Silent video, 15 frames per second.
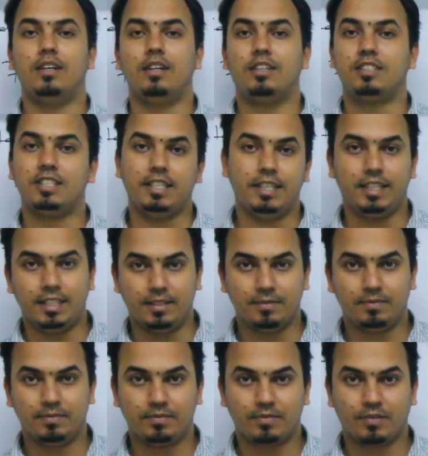CET.
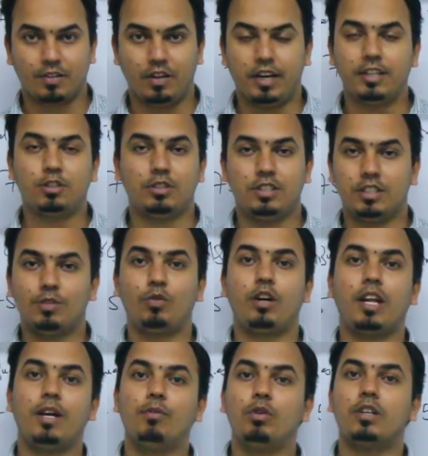All right, so this is
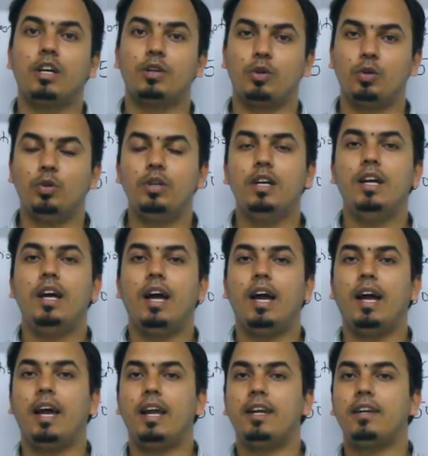what I would conclude,
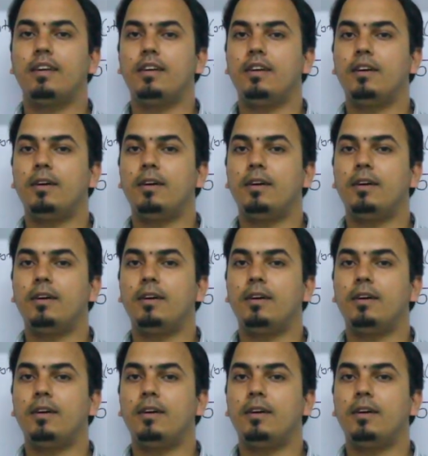and